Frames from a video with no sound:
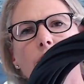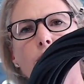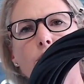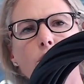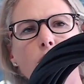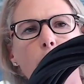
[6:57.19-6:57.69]

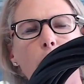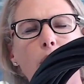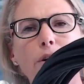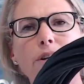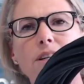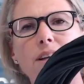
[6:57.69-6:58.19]
through the
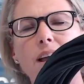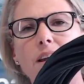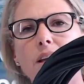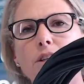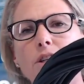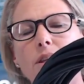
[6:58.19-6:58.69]
boat and
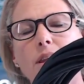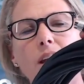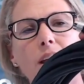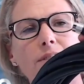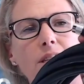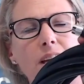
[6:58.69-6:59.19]
into the
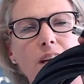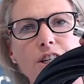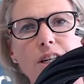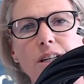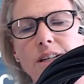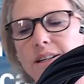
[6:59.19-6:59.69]
nav
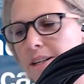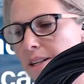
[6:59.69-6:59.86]
station.